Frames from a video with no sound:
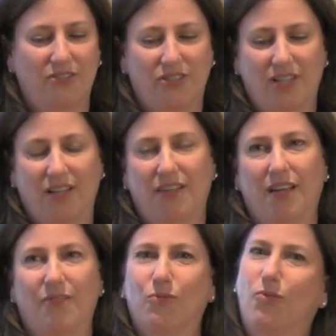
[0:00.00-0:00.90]
understand
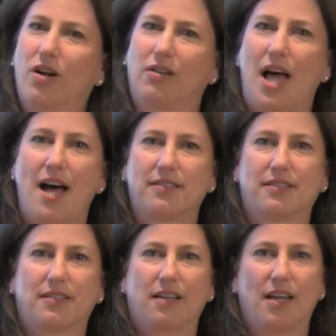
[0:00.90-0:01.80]
that one
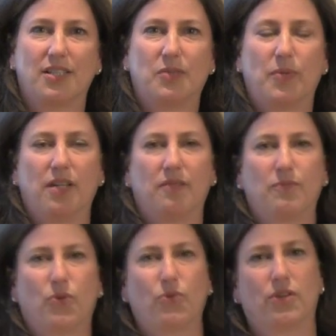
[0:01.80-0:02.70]
glass has been
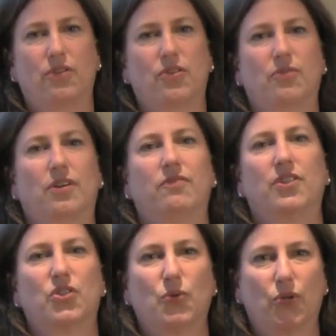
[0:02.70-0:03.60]
poured through a
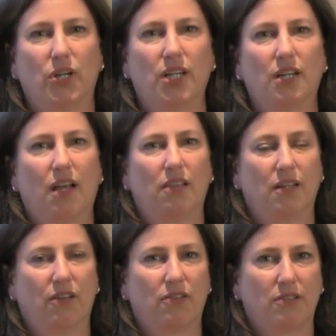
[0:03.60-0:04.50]
Vinturi and
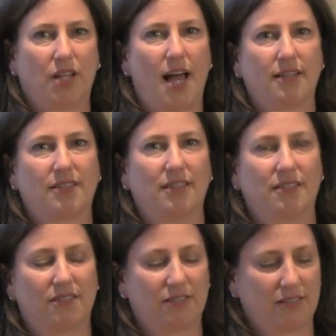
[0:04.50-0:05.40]
the other glass
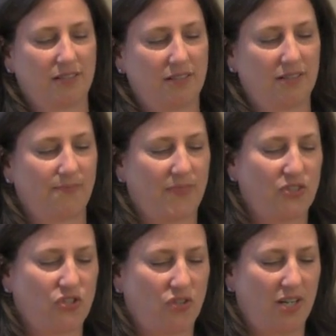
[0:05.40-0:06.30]
is
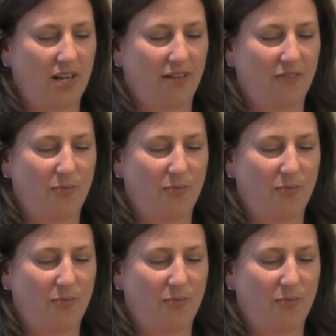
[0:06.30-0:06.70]
straight out of the